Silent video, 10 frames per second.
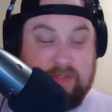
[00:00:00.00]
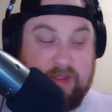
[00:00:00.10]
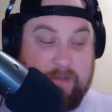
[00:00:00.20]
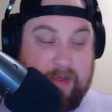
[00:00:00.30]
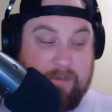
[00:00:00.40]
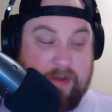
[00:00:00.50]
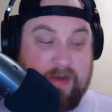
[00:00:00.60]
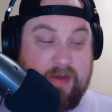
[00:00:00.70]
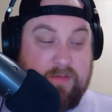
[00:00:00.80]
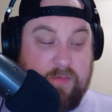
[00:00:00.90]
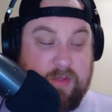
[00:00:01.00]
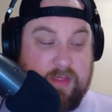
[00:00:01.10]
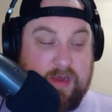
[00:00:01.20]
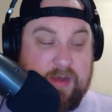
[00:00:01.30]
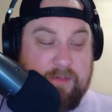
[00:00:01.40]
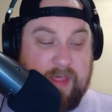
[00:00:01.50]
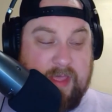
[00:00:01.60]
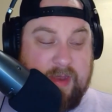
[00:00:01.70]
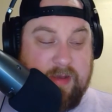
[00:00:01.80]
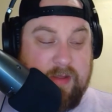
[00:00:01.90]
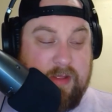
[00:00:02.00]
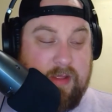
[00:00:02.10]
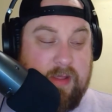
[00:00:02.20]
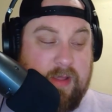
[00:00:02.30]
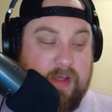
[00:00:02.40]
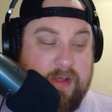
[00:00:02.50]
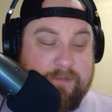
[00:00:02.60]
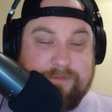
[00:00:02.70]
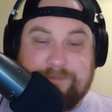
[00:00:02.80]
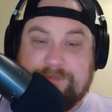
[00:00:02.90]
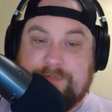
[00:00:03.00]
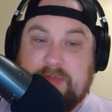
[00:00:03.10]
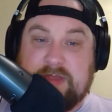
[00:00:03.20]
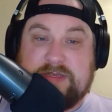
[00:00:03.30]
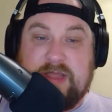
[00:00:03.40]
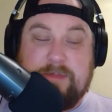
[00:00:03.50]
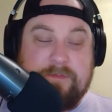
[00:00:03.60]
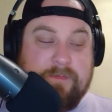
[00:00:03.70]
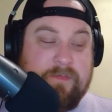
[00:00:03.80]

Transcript: in my opinion, really any bad. Next up,